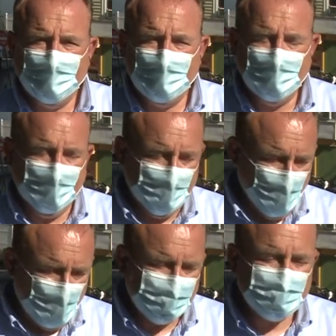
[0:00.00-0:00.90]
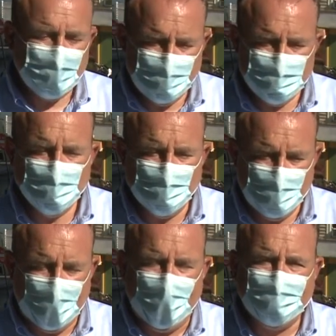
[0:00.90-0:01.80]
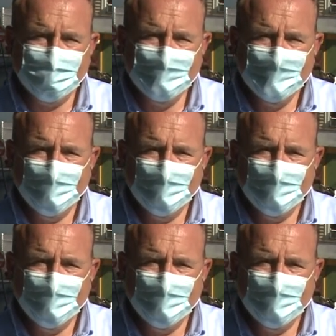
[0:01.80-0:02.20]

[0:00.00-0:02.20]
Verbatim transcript: Uh, and once they do that,